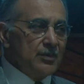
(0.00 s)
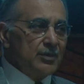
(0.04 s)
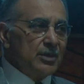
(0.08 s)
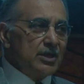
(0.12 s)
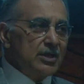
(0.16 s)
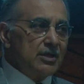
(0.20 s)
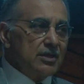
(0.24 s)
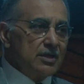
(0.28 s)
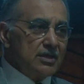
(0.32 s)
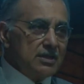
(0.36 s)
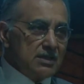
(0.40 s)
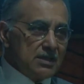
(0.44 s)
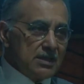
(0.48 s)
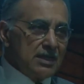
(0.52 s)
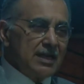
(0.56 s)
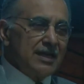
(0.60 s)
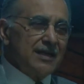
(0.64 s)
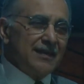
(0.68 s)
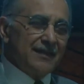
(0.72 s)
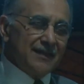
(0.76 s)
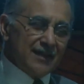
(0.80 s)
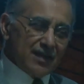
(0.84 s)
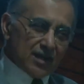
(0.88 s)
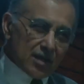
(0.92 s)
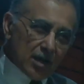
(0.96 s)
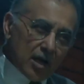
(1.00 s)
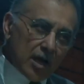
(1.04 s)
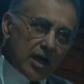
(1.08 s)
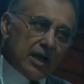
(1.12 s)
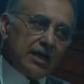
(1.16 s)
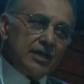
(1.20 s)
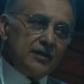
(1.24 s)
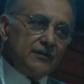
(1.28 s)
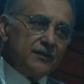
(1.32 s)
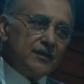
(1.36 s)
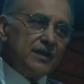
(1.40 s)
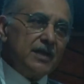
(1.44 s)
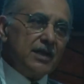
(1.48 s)
because the
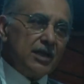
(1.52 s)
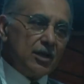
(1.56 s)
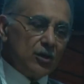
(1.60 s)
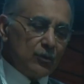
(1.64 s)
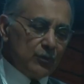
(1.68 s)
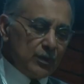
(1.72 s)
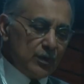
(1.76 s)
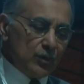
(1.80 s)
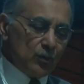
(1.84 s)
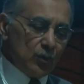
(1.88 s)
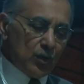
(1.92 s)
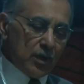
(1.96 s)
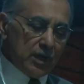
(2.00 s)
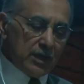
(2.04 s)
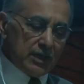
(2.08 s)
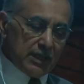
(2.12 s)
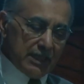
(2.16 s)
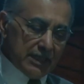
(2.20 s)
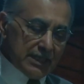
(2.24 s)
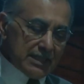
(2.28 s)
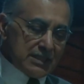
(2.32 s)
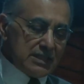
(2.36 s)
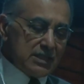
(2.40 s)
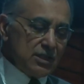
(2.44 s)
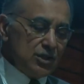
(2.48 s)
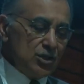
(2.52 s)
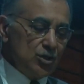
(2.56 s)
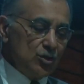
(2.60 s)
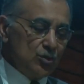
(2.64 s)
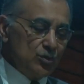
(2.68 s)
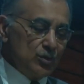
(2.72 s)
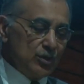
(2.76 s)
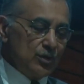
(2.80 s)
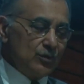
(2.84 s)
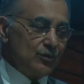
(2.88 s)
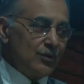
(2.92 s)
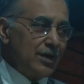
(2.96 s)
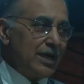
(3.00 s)
kind of care we want is a
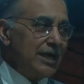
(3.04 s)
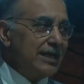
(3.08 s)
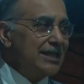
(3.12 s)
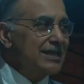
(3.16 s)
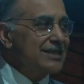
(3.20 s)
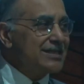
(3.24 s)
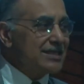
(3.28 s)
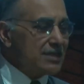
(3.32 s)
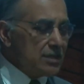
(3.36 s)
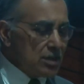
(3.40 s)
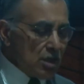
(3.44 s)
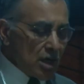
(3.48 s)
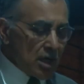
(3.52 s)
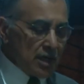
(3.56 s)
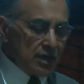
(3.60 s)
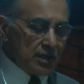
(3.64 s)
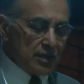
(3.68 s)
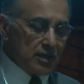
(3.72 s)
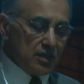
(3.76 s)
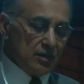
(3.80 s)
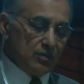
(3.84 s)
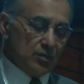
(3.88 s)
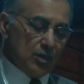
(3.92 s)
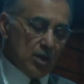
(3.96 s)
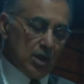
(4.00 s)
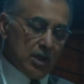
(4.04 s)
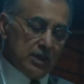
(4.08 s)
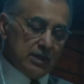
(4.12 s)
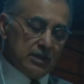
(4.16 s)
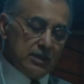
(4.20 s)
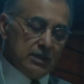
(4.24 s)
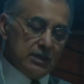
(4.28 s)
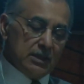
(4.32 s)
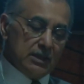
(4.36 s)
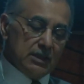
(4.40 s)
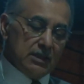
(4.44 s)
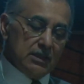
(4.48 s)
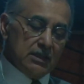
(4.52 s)
human right, it's not a
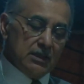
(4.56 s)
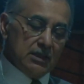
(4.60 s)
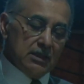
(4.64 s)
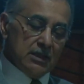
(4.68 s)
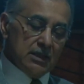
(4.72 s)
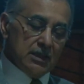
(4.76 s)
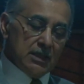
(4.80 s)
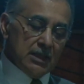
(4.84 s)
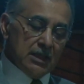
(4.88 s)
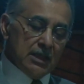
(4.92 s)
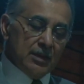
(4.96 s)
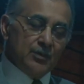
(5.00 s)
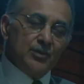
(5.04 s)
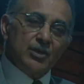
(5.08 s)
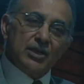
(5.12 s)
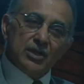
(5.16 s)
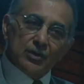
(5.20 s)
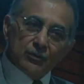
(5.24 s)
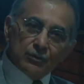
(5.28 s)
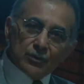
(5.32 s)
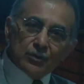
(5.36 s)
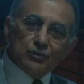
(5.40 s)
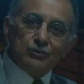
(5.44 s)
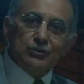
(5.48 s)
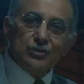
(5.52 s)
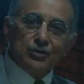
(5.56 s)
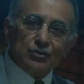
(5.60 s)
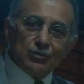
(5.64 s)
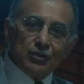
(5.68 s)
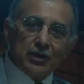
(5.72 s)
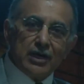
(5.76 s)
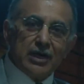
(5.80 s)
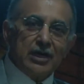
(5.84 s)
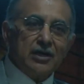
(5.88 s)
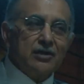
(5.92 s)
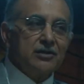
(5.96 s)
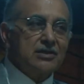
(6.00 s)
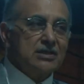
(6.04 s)
commodity. But it will
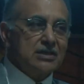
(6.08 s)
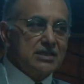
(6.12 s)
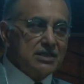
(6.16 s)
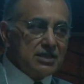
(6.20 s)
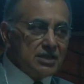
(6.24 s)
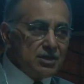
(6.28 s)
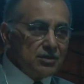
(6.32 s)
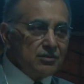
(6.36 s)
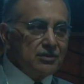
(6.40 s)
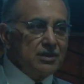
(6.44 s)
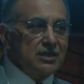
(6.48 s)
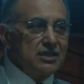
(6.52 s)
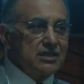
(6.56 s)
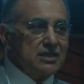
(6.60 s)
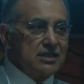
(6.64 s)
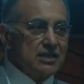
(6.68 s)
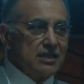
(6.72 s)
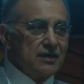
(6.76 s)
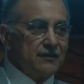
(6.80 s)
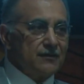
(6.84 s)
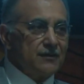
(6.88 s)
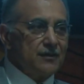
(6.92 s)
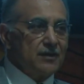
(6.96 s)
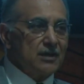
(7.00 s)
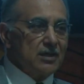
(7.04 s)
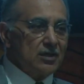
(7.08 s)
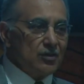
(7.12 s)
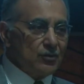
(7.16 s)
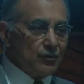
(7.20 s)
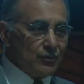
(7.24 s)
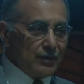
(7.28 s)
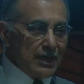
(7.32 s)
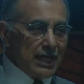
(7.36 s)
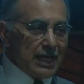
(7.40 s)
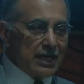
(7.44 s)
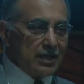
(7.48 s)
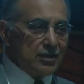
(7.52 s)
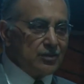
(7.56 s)
require serious effort and a
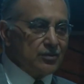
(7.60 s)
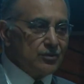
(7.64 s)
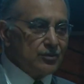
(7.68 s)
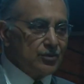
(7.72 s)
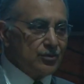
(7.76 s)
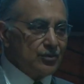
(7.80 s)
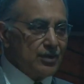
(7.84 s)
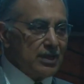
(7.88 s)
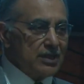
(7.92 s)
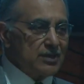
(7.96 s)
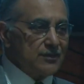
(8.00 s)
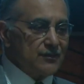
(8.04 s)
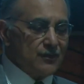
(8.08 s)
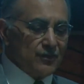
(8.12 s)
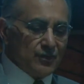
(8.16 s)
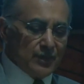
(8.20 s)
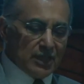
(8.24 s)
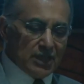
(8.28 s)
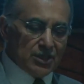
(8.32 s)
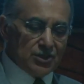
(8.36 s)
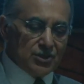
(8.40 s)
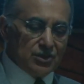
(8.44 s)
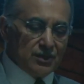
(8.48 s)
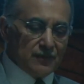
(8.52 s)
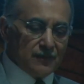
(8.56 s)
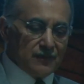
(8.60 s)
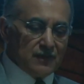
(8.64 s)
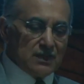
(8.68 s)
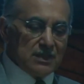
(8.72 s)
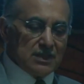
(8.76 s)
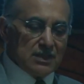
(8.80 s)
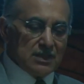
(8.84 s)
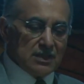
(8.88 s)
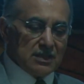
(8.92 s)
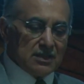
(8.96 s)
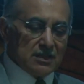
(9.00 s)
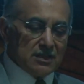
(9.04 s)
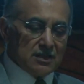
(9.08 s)
radical transformation of the
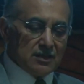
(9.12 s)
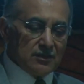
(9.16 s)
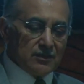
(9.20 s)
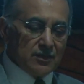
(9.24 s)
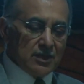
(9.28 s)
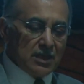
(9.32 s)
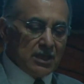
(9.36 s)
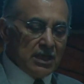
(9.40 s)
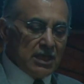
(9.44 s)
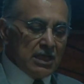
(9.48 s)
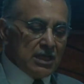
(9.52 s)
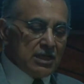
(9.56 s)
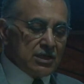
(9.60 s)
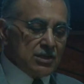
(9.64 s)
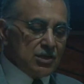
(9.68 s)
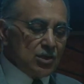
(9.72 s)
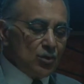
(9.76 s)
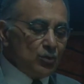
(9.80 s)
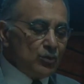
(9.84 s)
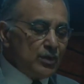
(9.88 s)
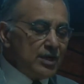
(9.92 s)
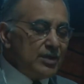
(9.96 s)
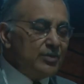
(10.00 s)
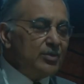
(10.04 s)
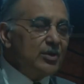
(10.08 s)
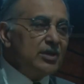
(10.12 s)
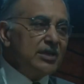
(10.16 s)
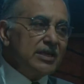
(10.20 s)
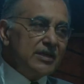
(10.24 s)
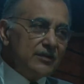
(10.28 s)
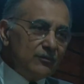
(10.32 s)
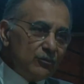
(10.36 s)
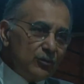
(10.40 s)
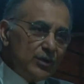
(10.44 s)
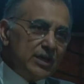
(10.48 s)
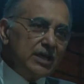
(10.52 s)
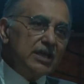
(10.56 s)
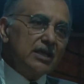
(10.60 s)
system. So we
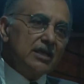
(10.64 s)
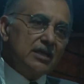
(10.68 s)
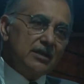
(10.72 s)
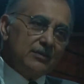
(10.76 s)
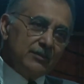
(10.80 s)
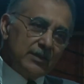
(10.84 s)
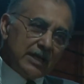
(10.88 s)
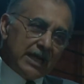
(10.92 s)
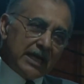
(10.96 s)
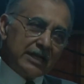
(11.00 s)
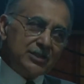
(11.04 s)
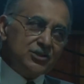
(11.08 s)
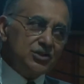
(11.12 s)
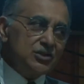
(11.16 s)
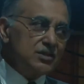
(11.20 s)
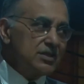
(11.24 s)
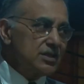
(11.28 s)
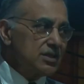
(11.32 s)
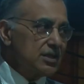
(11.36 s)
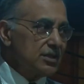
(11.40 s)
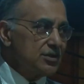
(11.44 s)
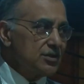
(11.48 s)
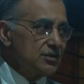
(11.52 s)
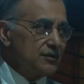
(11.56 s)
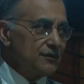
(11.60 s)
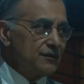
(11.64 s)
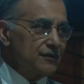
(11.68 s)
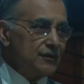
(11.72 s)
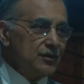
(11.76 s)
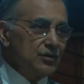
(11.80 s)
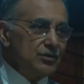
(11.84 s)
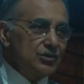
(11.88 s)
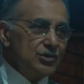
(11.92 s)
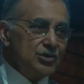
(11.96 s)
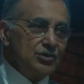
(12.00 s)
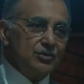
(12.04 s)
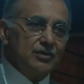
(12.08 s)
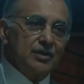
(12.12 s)
believe we can imagine such a
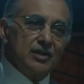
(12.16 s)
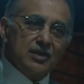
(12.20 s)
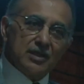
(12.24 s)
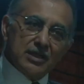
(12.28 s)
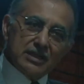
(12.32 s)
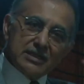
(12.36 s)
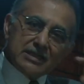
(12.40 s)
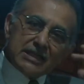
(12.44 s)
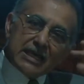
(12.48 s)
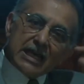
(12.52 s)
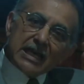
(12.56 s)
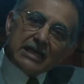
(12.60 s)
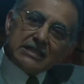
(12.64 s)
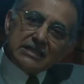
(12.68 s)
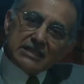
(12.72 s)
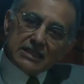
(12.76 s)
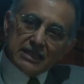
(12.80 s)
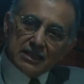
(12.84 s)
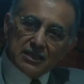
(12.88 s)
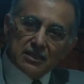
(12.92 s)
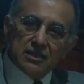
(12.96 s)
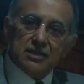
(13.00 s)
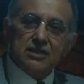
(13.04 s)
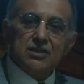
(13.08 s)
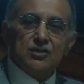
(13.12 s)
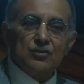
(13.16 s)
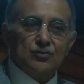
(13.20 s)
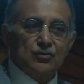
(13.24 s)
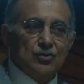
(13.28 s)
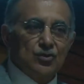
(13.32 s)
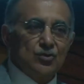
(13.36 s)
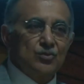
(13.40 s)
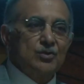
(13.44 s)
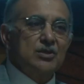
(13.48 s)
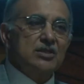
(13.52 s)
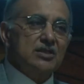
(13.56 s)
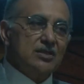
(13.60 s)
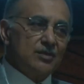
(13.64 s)
future, and the task in this
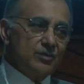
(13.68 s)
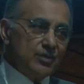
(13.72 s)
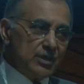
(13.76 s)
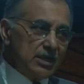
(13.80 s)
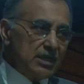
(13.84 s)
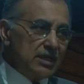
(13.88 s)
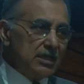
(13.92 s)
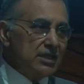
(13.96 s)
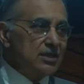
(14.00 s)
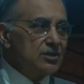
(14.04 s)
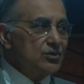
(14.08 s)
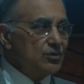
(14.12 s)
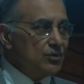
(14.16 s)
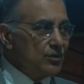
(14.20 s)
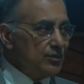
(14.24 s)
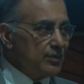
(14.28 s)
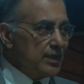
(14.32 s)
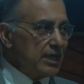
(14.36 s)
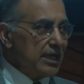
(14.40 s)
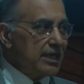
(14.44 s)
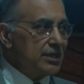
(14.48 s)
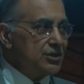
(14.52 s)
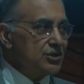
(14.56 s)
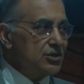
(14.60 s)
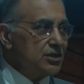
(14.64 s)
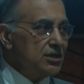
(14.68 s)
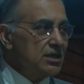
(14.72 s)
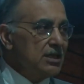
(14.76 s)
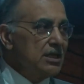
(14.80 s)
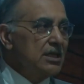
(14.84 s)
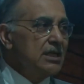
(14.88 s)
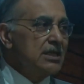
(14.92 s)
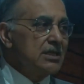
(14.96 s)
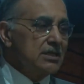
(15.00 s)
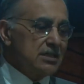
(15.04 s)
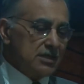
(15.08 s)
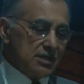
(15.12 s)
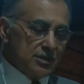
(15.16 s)
room is to begin to imagine
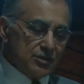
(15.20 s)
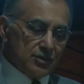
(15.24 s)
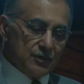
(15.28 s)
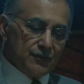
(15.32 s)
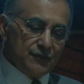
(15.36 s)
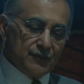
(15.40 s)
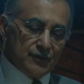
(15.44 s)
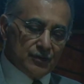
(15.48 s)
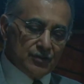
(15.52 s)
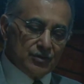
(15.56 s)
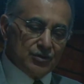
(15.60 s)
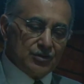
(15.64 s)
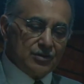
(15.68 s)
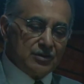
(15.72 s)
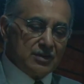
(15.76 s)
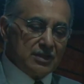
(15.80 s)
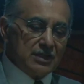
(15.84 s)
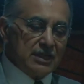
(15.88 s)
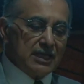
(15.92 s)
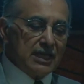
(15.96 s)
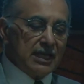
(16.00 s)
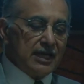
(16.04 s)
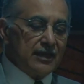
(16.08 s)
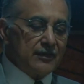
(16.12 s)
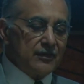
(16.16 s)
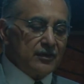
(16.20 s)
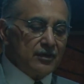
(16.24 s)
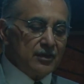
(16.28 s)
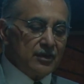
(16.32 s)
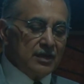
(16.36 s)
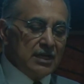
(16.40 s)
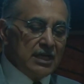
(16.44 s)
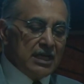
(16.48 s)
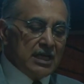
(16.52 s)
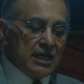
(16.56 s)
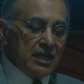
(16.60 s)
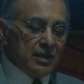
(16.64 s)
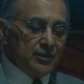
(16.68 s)
such a future together,
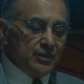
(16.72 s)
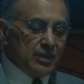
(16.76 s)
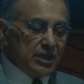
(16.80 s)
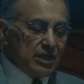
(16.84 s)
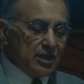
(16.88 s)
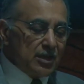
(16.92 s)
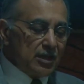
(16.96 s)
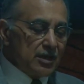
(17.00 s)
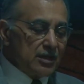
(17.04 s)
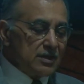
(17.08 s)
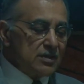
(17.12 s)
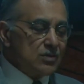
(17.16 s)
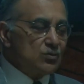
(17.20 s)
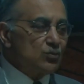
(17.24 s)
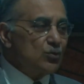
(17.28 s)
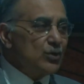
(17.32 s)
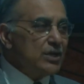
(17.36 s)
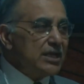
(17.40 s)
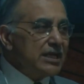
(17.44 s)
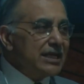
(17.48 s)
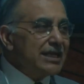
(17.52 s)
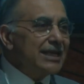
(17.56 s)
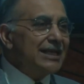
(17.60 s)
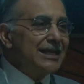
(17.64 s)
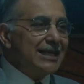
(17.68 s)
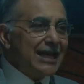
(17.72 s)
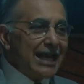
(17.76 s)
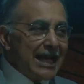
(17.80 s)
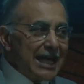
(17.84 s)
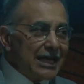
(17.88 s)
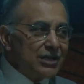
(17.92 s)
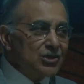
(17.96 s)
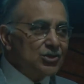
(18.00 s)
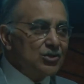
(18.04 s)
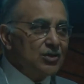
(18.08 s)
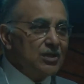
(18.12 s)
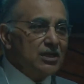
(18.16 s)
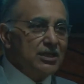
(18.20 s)
because we can
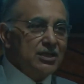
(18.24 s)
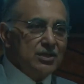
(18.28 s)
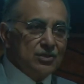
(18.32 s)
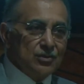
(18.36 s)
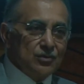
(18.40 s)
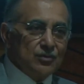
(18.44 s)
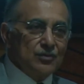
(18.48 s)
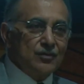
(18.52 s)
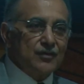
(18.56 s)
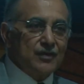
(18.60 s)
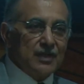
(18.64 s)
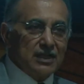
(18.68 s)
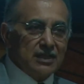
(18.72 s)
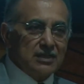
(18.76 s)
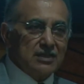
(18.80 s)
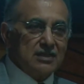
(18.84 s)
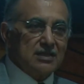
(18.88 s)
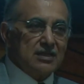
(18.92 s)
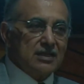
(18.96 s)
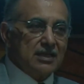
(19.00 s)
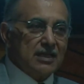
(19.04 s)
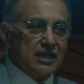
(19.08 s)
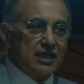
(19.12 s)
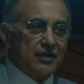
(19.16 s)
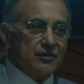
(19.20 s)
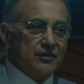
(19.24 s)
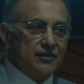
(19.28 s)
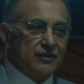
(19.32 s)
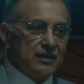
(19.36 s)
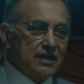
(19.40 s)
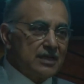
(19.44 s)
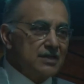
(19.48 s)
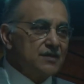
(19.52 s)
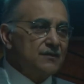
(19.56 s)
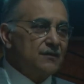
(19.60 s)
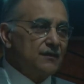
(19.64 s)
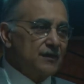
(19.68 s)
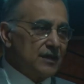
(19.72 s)
actually do things together
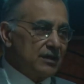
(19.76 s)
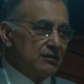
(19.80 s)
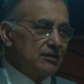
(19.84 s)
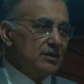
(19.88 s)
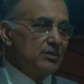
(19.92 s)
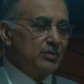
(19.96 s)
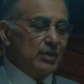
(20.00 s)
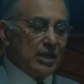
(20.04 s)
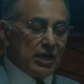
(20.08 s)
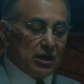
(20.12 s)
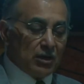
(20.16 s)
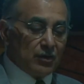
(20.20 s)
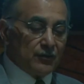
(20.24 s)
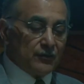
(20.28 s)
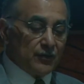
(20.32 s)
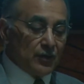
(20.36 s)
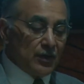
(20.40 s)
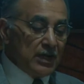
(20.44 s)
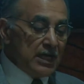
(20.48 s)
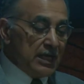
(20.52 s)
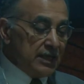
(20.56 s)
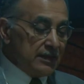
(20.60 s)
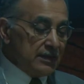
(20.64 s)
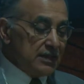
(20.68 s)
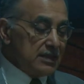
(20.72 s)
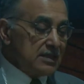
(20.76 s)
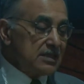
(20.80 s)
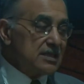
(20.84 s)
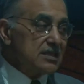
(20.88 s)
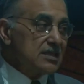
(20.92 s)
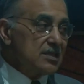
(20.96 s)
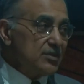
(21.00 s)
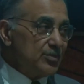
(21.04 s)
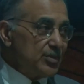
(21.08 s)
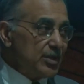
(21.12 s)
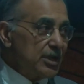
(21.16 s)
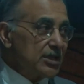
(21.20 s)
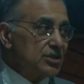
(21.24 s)
that's very powerful. This
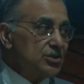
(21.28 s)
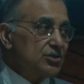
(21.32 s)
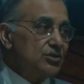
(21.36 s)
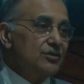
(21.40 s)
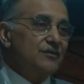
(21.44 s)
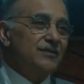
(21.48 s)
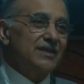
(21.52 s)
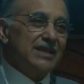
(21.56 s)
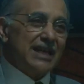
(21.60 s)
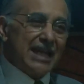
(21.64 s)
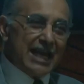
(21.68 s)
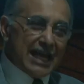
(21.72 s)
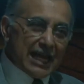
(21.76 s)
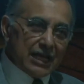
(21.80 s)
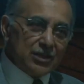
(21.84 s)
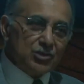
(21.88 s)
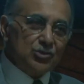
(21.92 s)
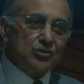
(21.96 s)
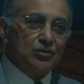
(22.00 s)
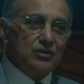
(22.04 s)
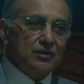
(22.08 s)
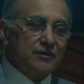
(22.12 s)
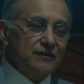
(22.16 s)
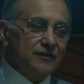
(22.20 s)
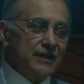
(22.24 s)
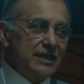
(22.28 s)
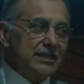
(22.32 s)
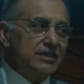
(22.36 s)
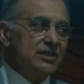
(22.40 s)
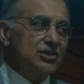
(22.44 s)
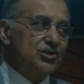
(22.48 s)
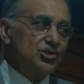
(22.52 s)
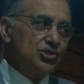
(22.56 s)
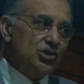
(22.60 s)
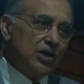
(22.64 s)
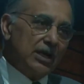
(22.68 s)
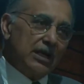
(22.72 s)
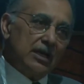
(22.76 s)
is a picture of an actual event. A
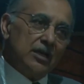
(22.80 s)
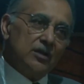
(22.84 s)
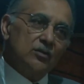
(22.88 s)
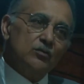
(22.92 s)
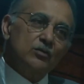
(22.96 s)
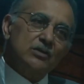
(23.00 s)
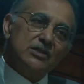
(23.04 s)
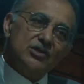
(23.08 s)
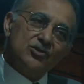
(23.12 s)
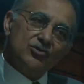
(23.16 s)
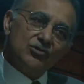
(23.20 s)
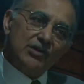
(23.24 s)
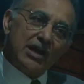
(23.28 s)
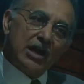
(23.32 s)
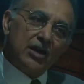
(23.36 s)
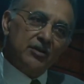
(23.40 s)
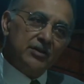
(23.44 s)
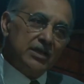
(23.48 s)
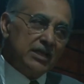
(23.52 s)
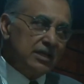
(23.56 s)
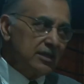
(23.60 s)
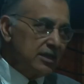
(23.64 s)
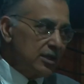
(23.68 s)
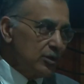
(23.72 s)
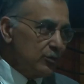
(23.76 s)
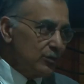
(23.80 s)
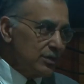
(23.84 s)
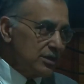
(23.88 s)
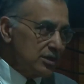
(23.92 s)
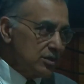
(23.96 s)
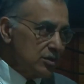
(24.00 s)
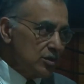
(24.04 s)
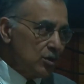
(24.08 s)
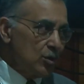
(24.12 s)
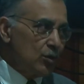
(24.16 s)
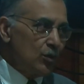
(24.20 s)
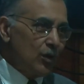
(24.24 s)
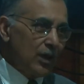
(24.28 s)
child was drowning, there was
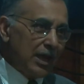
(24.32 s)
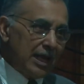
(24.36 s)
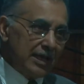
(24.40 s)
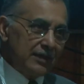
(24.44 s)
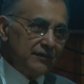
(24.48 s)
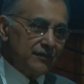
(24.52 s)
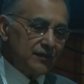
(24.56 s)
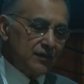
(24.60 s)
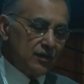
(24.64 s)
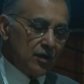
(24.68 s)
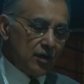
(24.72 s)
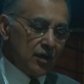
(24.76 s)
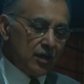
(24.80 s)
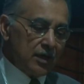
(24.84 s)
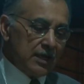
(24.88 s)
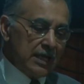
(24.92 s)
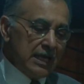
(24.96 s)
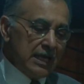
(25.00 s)
no lifeguard,